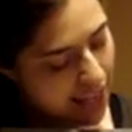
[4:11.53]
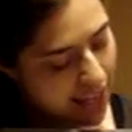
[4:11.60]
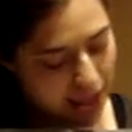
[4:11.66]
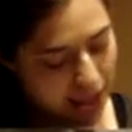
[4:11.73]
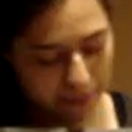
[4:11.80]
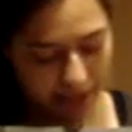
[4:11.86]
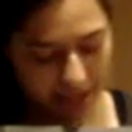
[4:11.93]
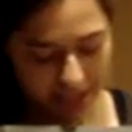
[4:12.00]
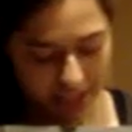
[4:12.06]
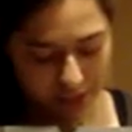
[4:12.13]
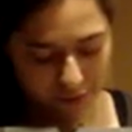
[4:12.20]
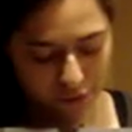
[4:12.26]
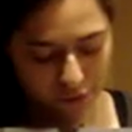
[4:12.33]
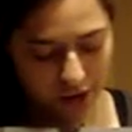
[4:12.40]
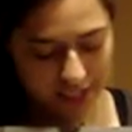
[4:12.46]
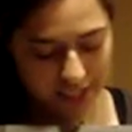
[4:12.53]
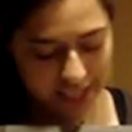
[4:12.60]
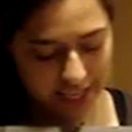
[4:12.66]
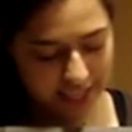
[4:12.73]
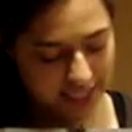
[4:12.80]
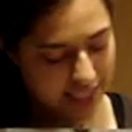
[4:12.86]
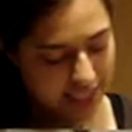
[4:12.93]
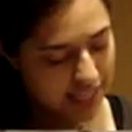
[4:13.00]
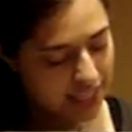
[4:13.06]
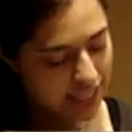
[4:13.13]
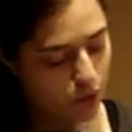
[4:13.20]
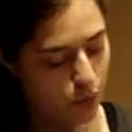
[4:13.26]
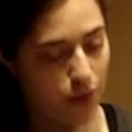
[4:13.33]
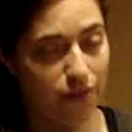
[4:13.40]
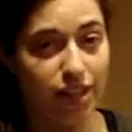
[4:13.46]
And because 4/6 is
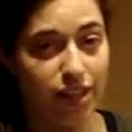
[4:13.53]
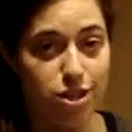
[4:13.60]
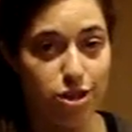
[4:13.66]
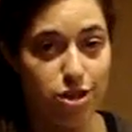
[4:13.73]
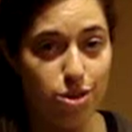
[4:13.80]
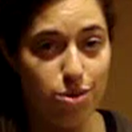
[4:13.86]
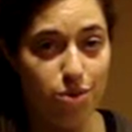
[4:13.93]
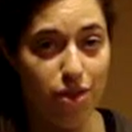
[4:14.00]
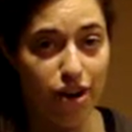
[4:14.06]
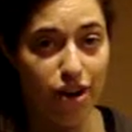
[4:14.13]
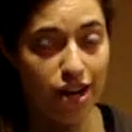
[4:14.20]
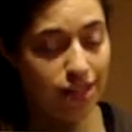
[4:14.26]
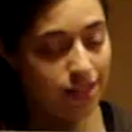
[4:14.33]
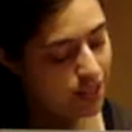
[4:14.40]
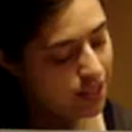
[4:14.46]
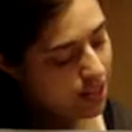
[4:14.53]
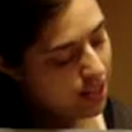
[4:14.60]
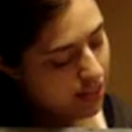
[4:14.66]
equivalent to 2/3,